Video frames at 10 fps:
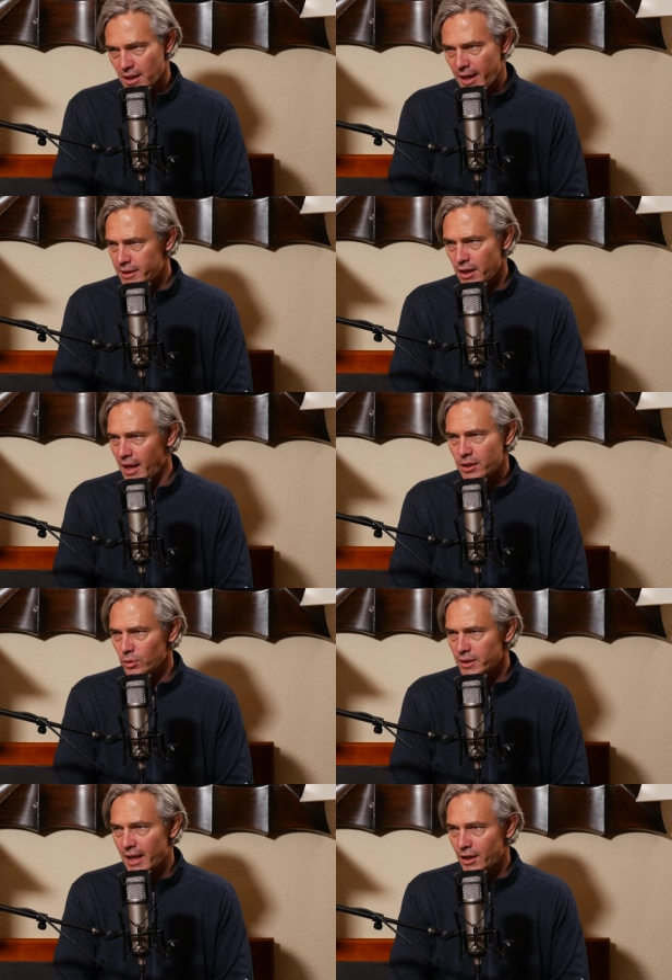I d- I
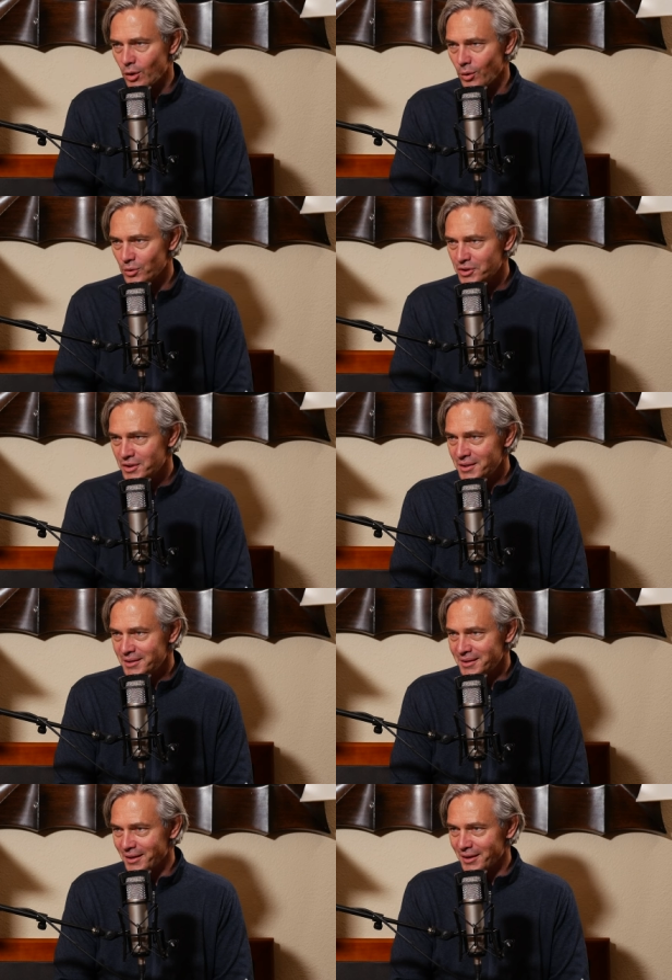don't get cold
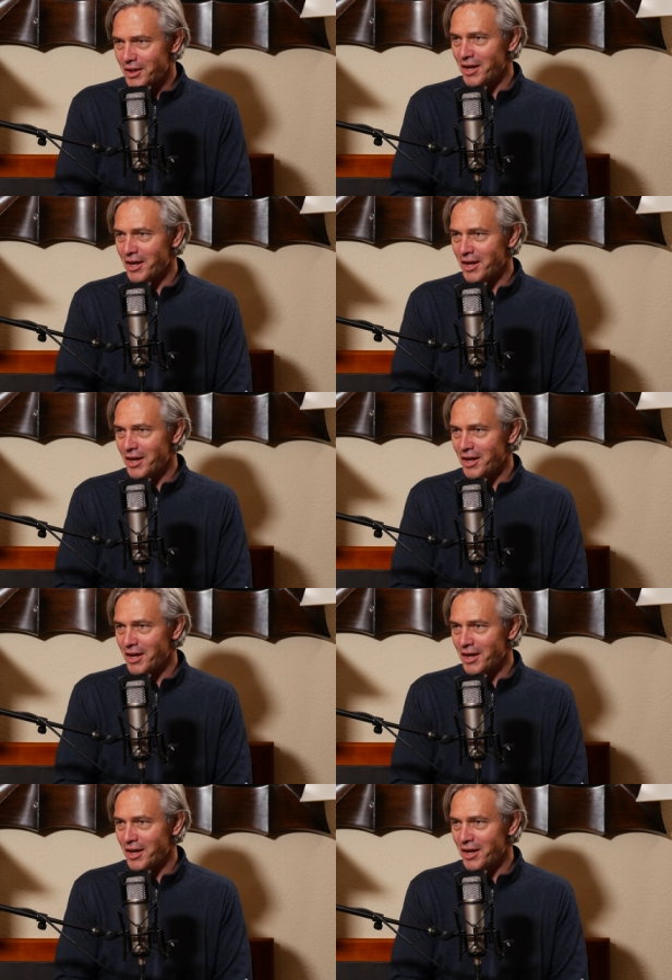you know like